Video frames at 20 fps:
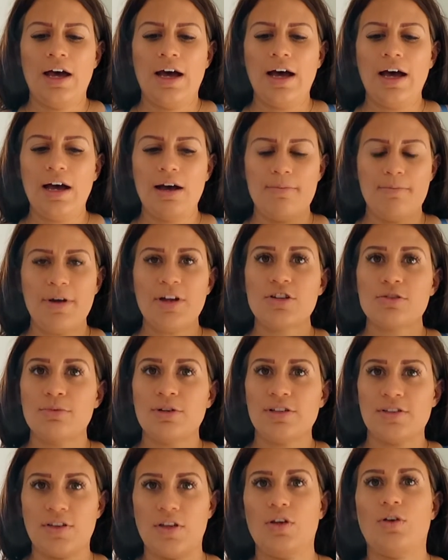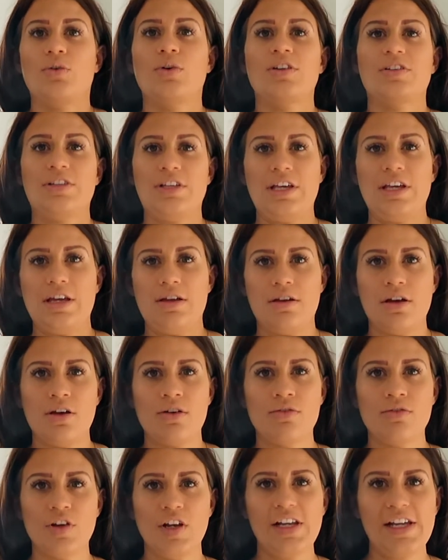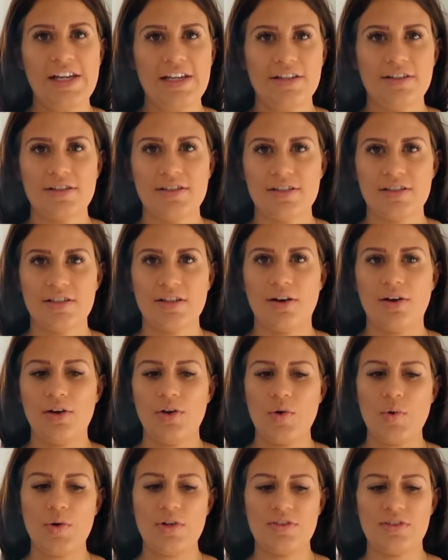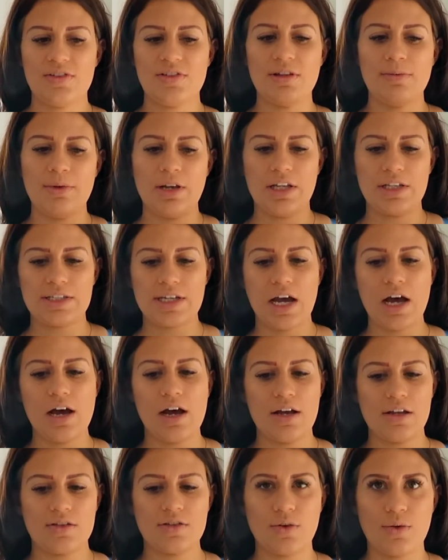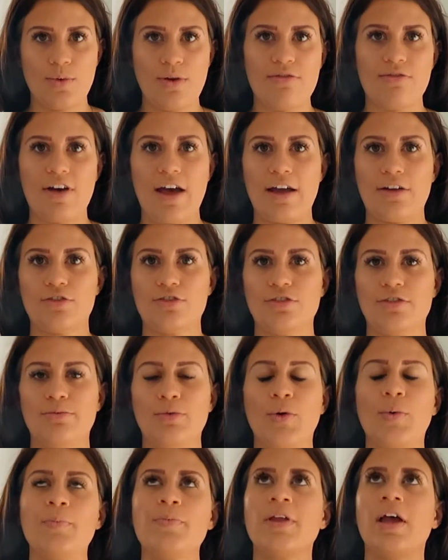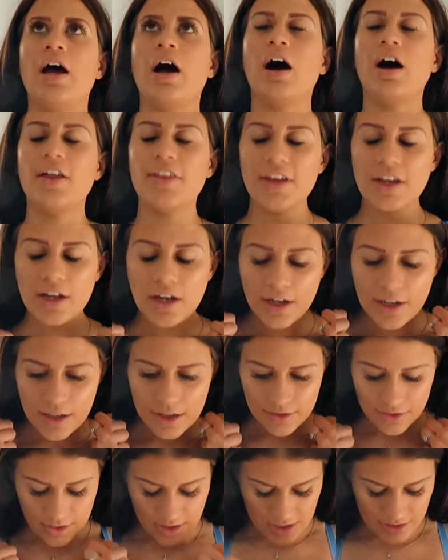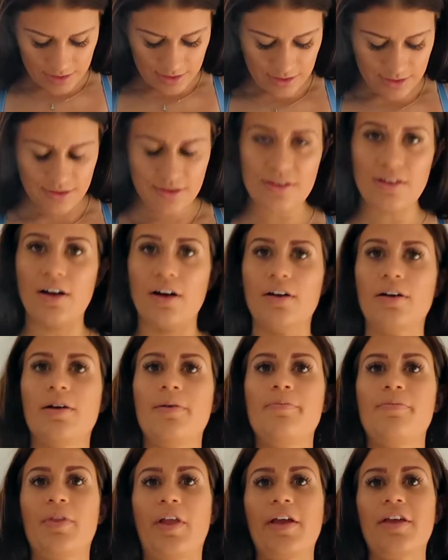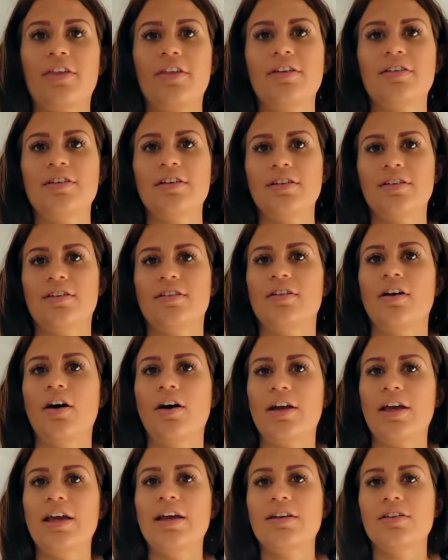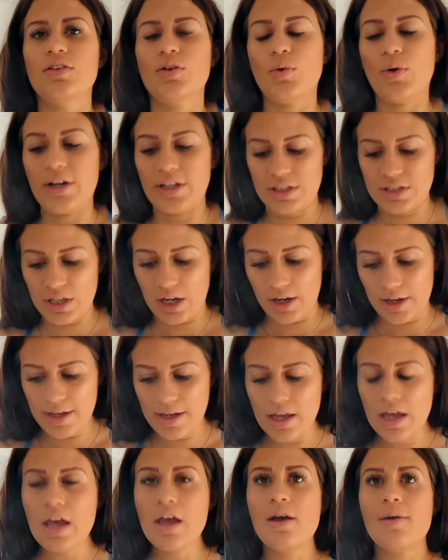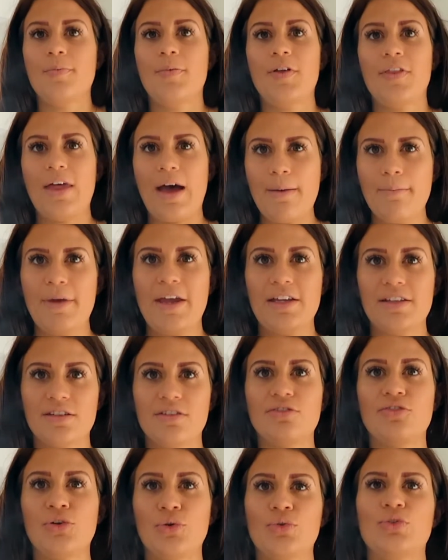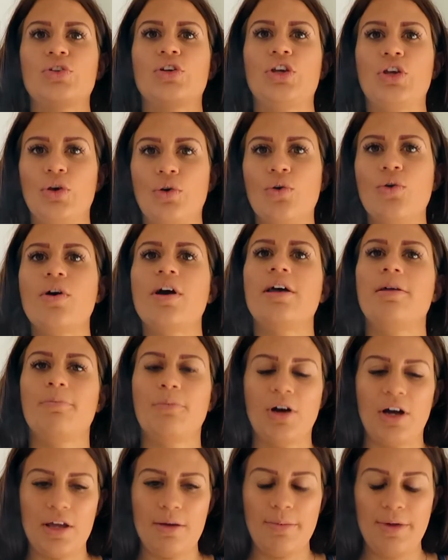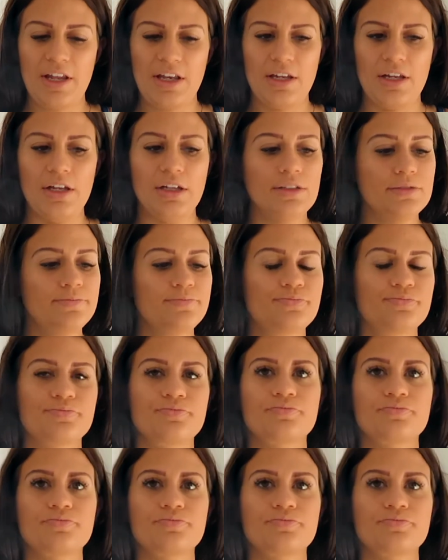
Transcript: measurements that Krissy released, I was similar to her, so I went for extra small. I think this is snug, like this is snug. It is quite tight, but that makes it feel secure in my opinion.